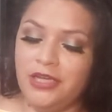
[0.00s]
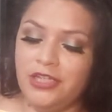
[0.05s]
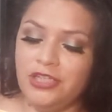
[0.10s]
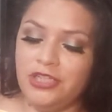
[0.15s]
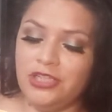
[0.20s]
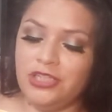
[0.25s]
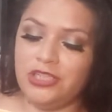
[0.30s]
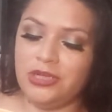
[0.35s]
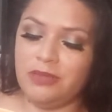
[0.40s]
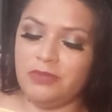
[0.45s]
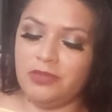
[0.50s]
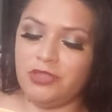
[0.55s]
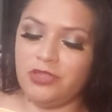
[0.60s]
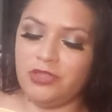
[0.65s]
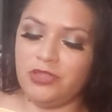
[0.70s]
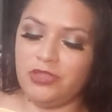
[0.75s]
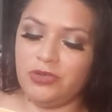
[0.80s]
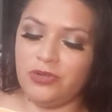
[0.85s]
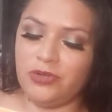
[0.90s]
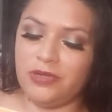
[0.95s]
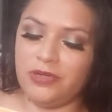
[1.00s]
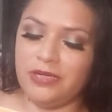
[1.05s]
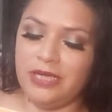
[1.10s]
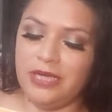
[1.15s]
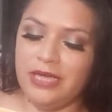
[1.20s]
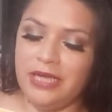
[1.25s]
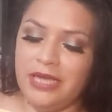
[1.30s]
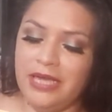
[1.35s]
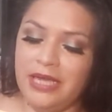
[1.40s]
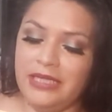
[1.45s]
She stumbled to the door.
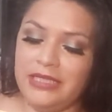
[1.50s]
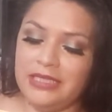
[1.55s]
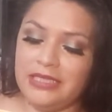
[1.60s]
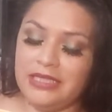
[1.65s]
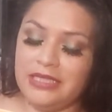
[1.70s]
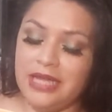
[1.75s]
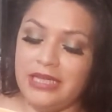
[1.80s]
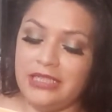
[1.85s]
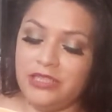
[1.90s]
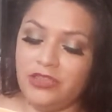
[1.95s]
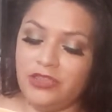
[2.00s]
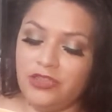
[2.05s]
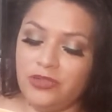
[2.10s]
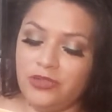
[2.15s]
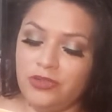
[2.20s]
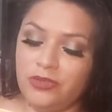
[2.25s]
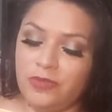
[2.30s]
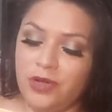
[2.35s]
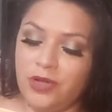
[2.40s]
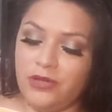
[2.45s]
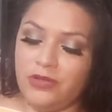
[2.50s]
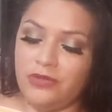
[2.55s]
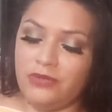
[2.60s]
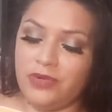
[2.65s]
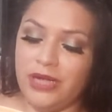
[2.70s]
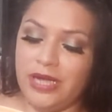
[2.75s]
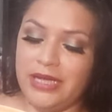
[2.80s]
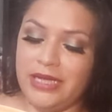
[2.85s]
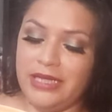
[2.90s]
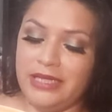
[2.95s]
"It's the last room on the
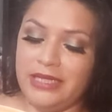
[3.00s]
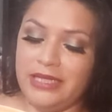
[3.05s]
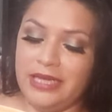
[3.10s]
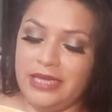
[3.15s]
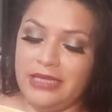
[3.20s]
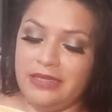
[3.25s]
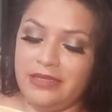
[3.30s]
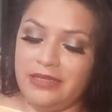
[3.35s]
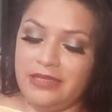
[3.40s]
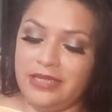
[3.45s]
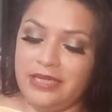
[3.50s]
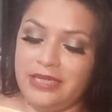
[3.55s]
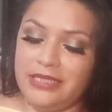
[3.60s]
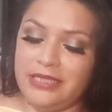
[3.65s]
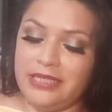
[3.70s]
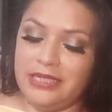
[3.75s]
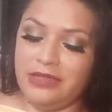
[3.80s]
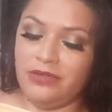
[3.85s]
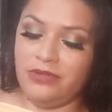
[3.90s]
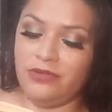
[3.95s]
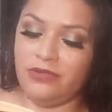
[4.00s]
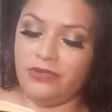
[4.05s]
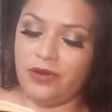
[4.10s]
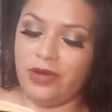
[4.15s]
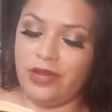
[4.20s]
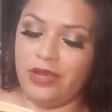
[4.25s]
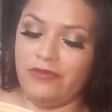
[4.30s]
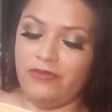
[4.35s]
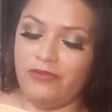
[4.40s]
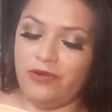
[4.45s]
right at the end of the landing,"
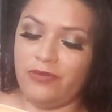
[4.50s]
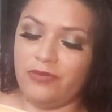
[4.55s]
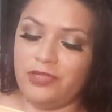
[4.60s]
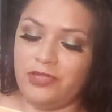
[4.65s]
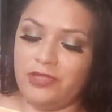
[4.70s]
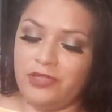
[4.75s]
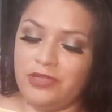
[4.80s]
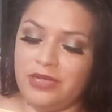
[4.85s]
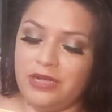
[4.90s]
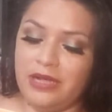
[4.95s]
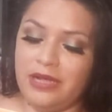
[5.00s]
Rory informed her.